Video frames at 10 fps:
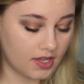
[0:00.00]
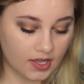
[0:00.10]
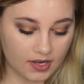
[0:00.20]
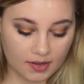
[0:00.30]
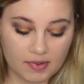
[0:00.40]

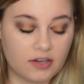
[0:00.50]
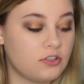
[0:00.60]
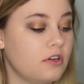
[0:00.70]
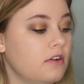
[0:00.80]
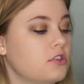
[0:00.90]
And I'm
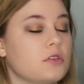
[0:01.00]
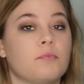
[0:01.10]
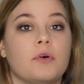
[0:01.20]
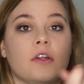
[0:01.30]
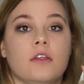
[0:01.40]
actually going to just
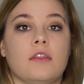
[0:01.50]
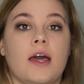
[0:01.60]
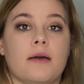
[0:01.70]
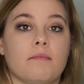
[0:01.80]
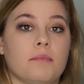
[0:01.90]
put in
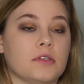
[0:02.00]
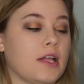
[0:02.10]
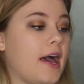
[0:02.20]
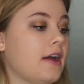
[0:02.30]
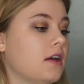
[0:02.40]
that
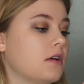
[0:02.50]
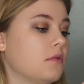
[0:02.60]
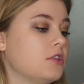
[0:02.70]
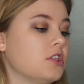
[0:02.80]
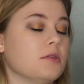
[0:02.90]
black,
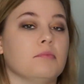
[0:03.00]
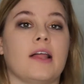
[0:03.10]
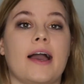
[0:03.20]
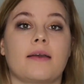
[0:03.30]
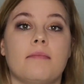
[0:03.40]
which is
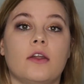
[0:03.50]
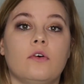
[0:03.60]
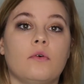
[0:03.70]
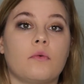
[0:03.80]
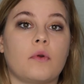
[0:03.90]
black
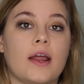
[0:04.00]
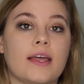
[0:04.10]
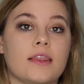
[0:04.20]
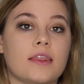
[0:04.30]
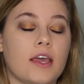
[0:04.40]
metal
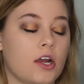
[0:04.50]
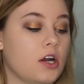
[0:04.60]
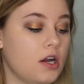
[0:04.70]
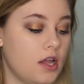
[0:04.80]
right there.